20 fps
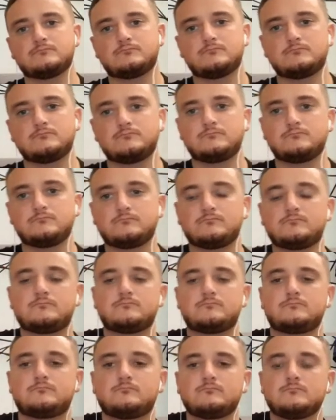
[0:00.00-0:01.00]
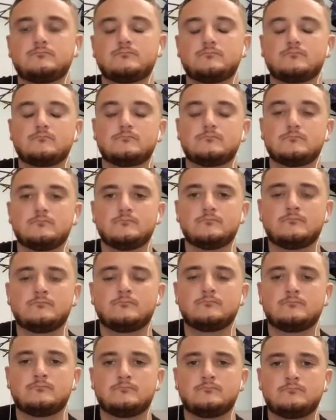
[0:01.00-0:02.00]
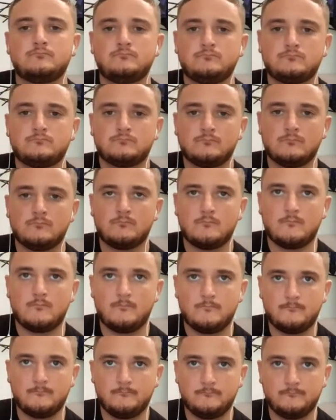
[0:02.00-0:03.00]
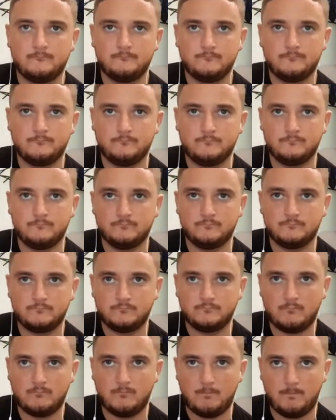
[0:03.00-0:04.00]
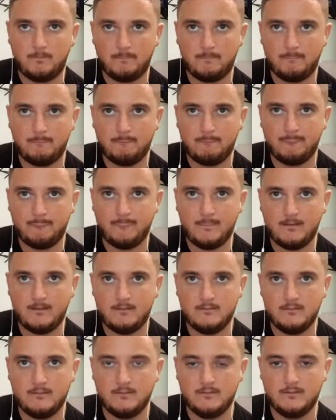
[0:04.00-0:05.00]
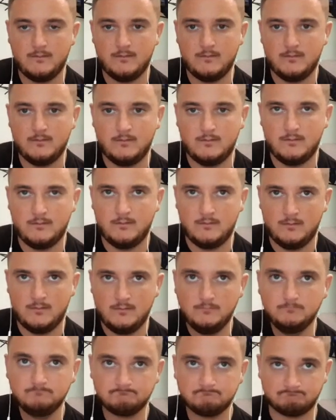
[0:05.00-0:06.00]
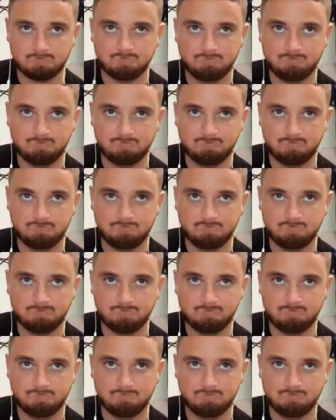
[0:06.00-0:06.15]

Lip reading: [no speech]